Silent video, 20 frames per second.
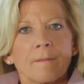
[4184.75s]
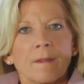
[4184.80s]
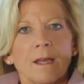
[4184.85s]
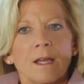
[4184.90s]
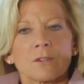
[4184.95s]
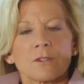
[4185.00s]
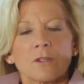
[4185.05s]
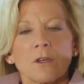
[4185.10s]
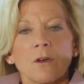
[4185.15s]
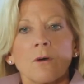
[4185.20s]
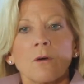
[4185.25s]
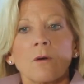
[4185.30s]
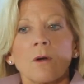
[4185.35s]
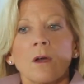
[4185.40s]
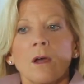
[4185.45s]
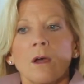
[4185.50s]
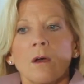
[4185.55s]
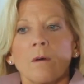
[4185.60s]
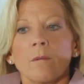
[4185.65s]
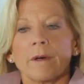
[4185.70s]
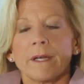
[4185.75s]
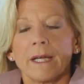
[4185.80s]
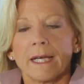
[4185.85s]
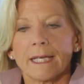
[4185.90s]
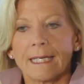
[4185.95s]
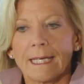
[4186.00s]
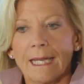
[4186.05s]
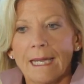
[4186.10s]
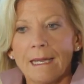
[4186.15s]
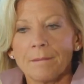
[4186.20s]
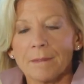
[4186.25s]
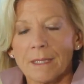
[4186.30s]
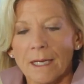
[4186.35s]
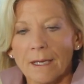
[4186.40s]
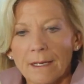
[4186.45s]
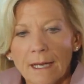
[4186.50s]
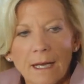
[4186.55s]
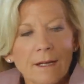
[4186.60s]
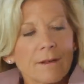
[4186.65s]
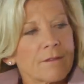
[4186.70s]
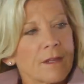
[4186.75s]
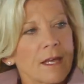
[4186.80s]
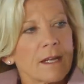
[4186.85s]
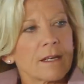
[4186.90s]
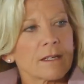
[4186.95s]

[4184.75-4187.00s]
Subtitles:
And so when I came down out of that